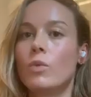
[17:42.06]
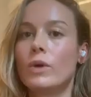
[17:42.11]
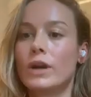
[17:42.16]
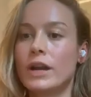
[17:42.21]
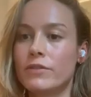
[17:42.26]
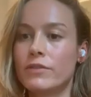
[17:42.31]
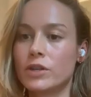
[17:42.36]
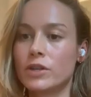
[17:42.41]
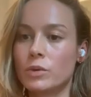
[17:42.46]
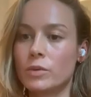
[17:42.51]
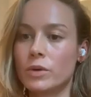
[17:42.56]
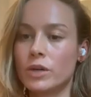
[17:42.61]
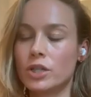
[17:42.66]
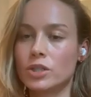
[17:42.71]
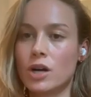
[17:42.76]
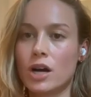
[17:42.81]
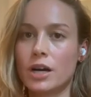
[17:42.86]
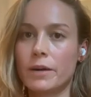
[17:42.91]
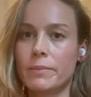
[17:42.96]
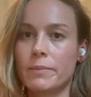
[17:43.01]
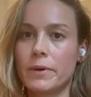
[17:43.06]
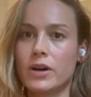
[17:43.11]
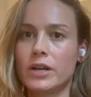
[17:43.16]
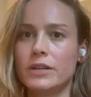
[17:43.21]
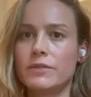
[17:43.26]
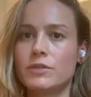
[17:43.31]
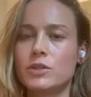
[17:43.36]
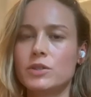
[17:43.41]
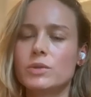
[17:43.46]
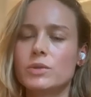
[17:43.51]
whatever you want to talk
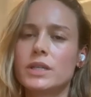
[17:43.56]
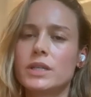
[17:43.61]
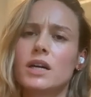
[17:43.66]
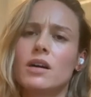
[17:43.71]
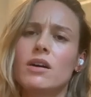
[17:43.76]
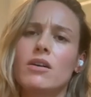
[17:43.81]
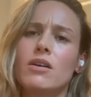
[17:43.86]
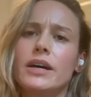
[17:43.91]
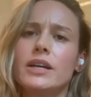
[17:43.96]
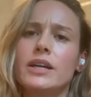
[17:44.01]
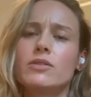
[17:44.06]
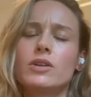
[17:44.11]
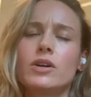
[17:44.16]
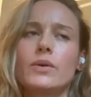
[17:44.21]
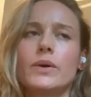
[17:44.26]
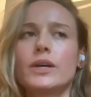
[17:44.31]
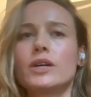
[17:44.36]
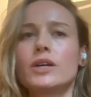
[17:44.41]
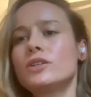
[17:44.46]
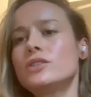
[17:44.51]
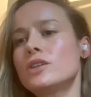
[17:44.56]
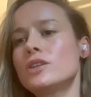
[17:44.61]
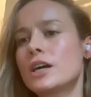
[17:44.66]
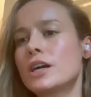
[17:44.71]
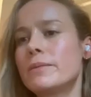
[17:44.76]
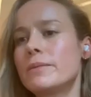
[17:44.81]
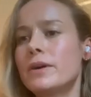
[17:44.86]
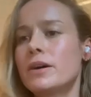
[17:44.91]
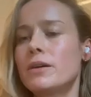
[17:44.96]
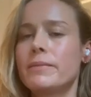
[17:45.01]
about. And if she was like, I don't know, I could
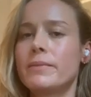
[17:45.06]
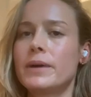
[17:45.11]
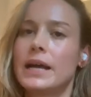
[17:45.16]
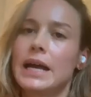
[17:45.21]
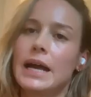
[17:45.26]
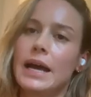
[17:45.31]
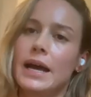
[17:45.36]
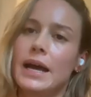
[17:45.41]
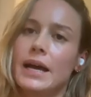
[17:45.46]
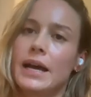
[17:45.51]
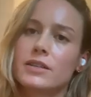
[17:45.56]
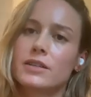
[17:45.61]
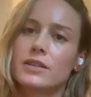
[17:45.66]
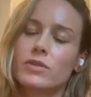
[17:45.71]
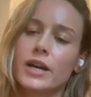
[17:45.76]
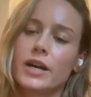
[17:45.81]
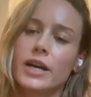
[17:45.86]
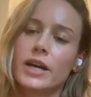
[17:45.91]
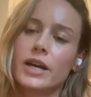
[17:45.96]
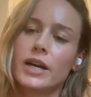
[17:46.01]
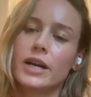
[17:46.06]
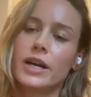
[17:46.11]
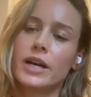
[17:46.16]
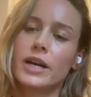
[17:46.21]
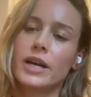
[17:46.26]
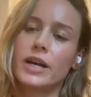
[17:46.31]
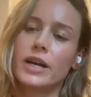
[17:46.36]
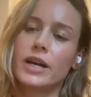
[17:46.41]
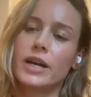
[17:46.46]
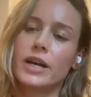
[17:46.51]
talk about my ex, or I
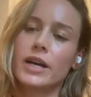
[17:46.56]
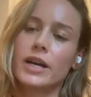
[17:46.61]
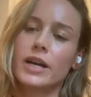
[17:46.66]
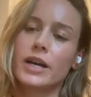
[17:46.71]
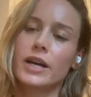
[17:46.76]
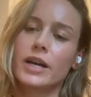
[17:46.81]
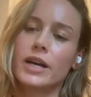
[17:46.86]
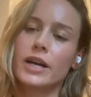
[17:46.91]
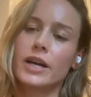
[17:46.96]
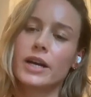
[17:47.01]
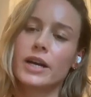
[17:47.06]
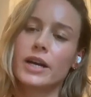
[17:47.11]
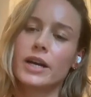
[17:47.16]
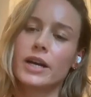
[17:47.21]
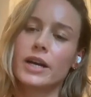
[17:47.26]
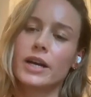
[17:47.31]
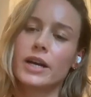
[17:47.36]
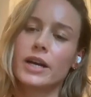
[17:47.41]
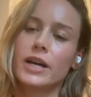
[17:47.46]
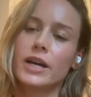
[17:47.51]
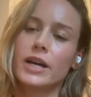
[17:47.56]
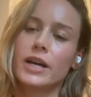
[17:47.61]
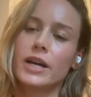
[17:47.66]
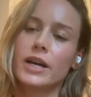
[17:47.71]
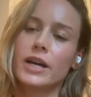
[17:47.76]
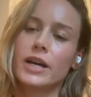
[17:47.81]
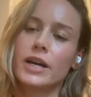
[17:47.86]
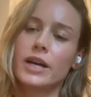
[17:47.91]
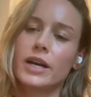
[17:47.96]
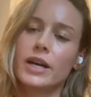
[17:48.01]
could talk about my skincare. I'd be like,
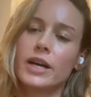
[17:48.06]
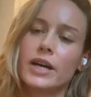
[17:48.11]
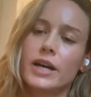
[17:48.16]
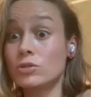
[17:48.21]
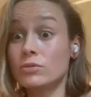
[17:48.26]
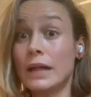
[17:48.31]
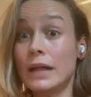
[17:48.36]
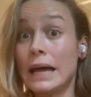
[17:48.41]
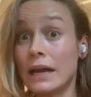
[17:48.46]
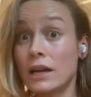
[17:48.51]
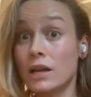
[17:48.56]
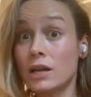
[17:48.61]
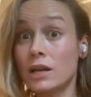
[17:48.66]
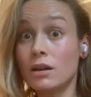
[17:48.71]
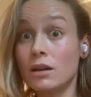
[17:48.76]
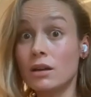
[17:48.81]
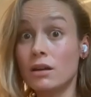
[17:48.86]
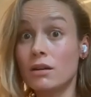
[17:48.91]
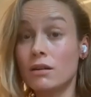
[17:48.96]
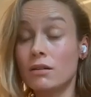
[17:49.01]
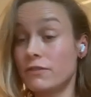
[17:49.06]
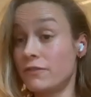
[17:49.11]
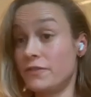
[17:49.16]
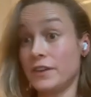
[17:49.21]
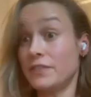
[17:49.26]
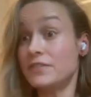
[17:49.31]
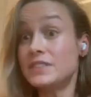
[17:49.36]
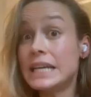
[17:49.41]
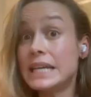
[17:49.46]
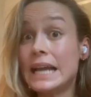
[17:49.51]
well, why don't we just do like
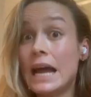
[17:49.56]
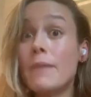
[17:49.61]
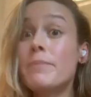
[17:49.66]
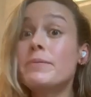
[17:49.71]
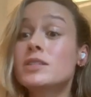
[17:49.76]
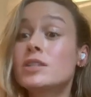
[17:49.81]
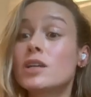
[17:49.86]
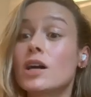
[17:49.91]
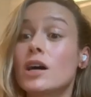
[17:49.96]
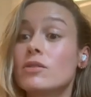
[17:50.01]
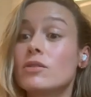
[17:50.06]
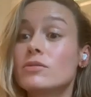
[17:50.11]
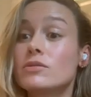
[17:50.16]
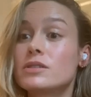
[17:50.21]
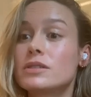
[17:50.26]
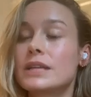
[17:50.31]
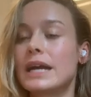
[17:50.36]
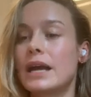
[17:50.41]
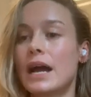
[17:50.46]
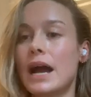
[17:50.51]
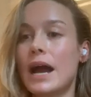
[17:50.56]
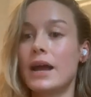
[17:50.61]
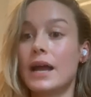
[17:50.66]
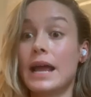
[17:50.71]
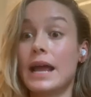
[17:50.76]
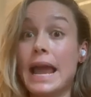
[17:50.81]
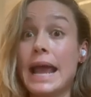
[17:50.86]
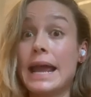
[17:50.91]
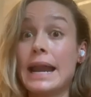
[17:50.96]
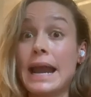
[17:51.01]
15 episodes? Like,
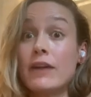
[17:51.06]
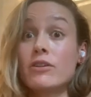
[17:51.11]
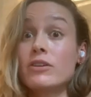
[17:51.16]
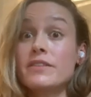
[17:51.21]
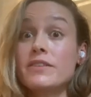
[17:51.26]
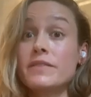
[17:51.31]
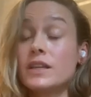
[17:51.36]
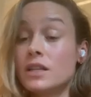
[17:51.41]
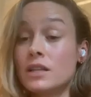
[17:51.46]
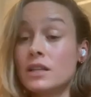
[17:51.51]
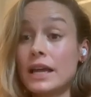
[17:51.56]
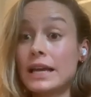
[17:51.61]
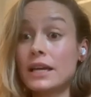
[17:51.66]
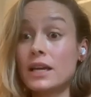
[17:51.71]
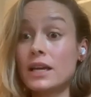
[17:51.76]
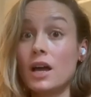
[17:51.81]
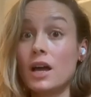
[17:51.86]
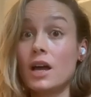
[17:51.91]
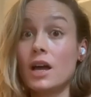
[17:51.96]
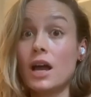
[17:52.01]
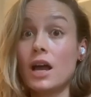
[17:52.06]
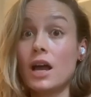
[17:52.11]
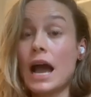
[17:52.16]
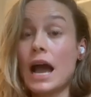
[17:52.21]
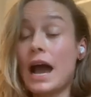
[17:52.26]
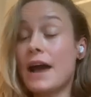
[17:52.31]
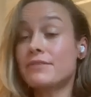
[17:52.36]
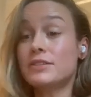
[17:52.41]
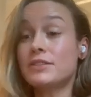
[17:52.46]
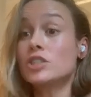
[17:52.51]
I don't even like
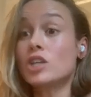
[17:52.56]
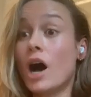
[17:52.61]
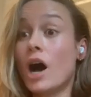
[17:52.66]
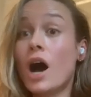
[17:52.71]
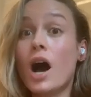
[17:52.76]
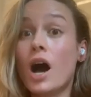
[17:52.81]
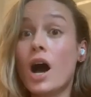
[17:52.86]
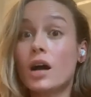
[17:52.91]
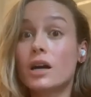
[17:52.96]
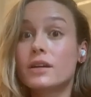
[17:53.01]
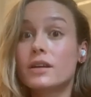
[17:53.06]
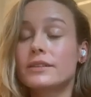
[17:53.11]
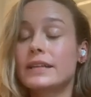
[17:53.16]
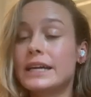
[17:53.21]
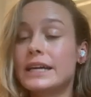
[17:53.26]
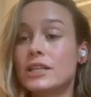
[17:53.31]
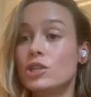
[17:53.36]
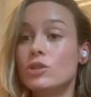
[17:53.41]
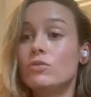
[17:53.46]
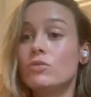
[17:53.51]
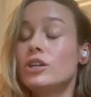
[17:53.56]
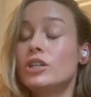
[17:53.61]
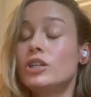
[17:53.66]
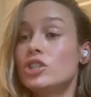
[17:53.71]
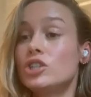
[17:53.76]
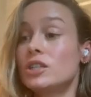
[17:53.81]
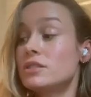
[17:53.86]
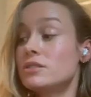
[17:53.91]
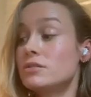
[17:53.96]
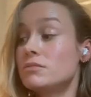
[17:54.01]
have to talk. Like, you
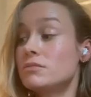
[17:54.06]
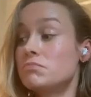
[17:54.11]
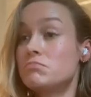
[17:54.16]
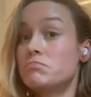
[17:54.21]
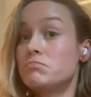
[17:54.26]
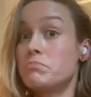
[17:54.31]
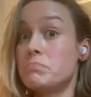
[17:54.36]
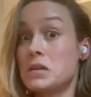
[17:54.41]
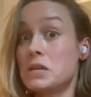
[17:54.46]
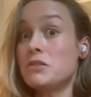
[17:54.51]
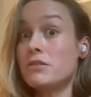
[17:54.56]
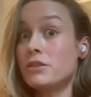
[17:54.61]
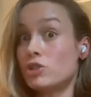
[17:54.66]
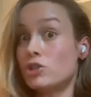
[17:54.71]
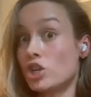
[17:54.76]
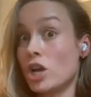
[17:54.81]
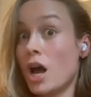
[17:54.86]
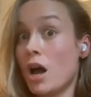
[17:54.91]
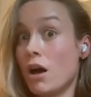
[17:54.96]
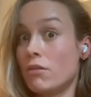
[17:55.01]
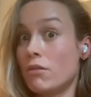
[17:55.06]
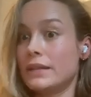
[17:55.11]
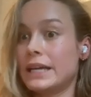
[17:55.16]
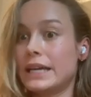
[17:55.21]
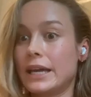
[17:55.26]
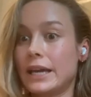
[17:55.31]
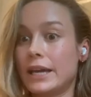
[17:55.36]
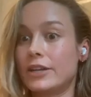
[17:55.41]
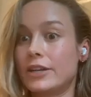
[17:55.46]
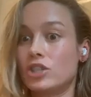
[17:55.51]
could just be the show.
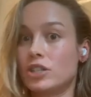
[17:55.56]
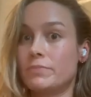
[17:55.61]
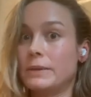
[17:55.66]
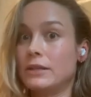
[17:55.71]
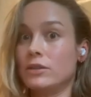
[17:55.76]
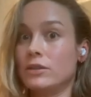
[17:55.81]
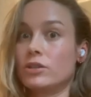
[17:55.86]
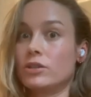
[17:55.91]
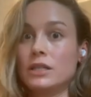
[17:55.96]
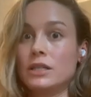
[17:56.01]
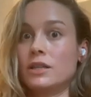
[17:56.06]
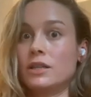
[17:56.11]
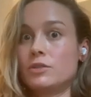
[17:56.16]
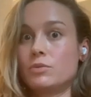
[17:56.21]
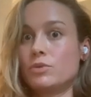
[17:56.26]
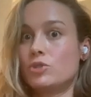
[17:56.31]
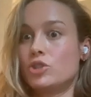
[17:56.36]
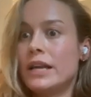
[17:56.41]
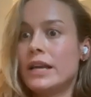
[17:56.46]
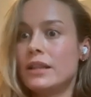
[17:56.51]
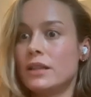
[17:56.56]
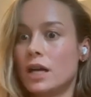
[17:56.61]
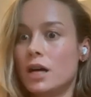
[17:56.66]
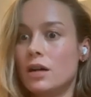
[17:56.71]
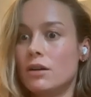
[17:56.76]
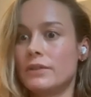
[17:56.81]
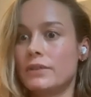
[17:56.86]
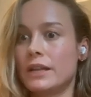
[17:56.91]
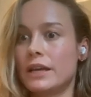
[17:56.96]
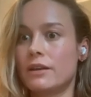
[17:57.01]
Like, it could just be Learning Lots with
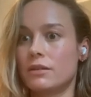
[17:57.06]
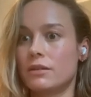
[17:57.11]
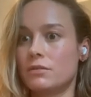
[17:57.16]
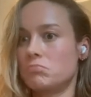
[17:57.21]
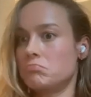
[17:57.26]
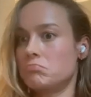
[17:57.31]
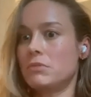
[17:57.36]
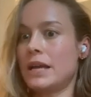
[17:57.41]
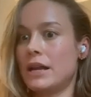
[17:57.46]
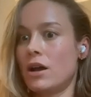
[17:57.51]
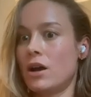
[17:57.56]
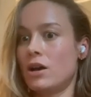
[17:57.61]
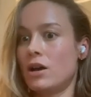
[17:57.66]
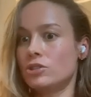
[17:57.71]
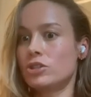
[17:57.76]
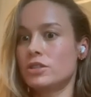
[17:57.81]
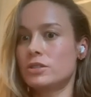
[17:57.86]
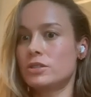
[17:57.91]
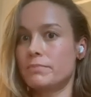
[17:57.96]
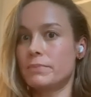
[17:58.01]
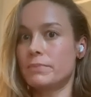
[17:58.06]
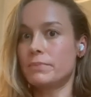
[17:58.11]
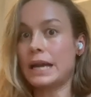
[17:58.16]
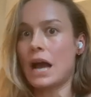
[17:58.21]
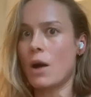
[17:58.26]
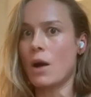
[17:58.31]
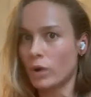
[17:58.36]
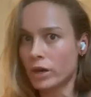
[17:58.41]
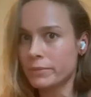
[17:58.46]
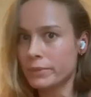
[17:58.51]
J-Lo. Like, and I'll just
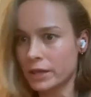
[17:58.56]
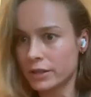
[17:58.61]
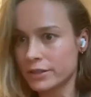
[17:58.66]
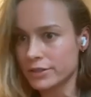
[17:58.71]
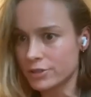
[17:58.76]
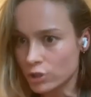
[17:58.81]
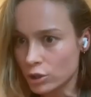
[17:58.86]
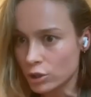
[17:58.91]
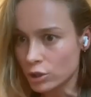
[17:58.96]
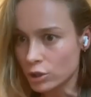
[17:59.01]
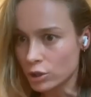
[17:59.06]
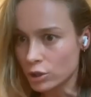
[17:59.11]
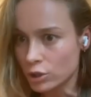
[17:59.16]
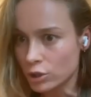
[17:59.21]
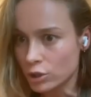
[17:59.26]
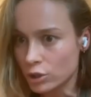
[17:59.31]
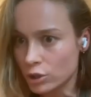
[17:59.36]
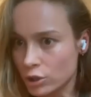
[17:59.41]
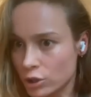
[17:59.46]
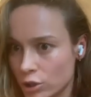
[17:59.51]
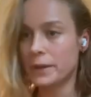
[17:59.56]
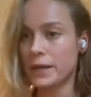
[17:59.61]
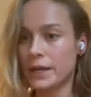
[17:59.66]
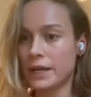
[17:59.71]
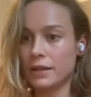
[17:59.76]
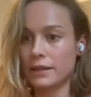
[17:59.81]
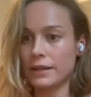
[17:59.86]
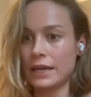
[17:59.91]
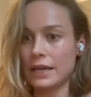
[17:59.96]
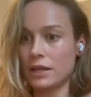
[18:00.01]
like, I want to be on the Zoom,
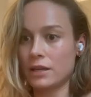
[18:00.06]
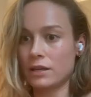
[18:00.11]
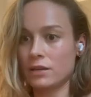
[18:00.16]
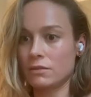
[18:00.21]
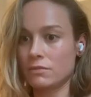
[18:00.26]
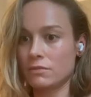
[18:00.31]
but like,